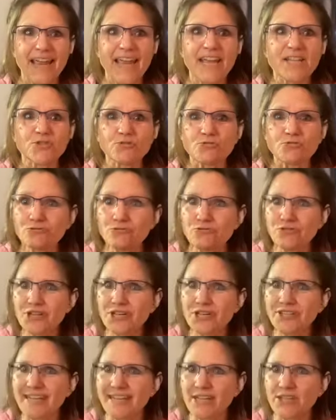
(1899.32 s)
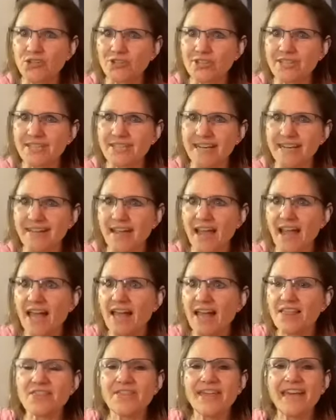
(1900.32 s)
It's really interesting.
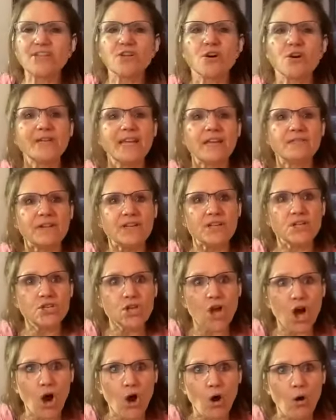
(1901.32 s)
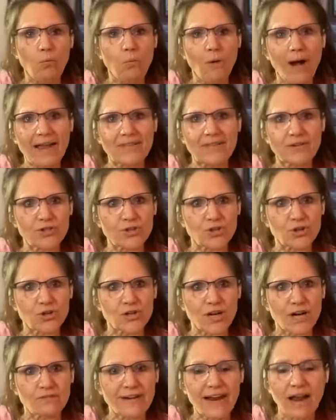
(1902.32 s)
They don't even know why they're
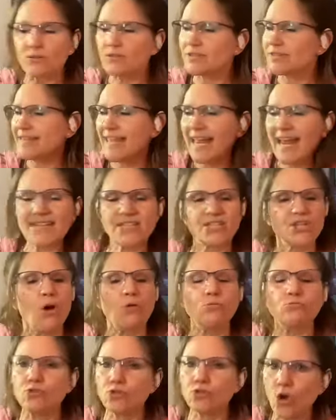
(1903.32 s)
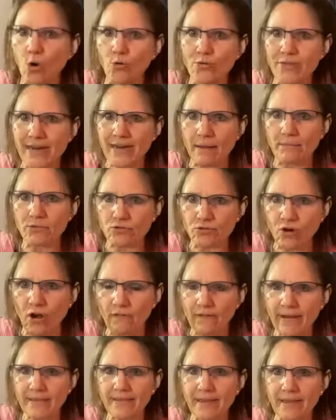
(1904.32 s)
turning around. They don't know that I'm
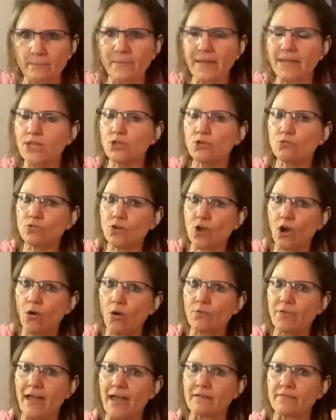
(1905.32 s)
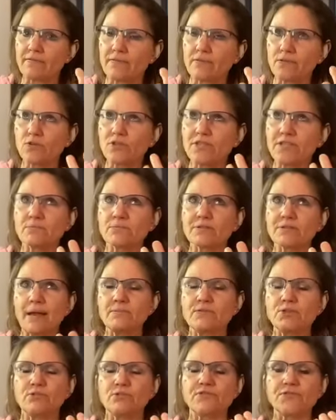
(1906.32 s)
drawing them, but that
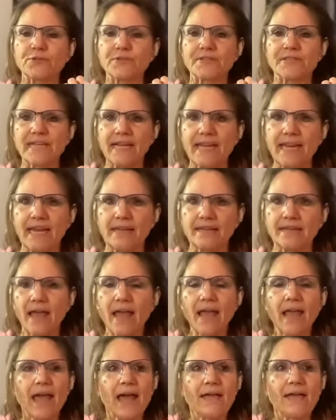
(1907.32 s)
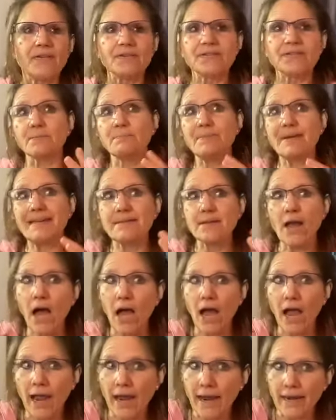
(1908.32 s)
sometimes you feel seen. There's a
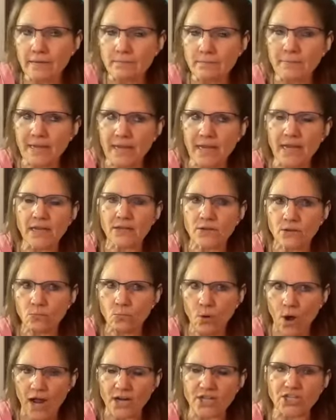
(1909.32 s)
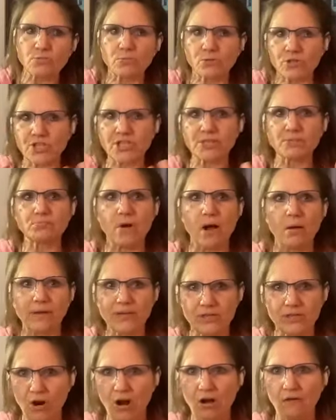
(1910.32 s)
benign being watched, which is
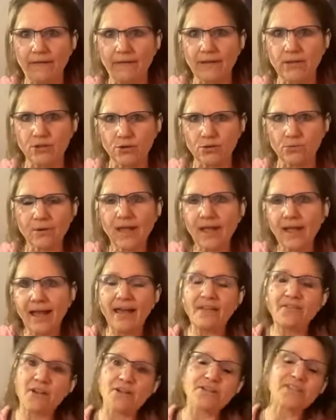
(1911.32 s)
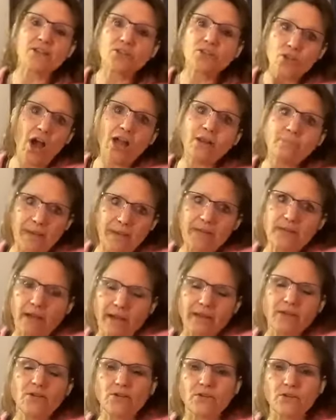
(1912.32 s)
probably drawing you, and there's a
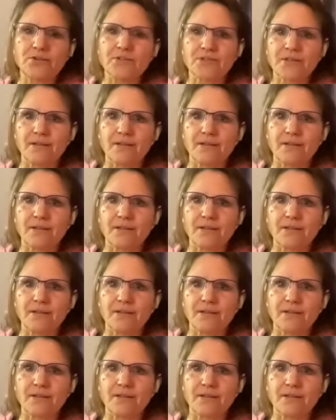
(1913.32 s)
non-benign.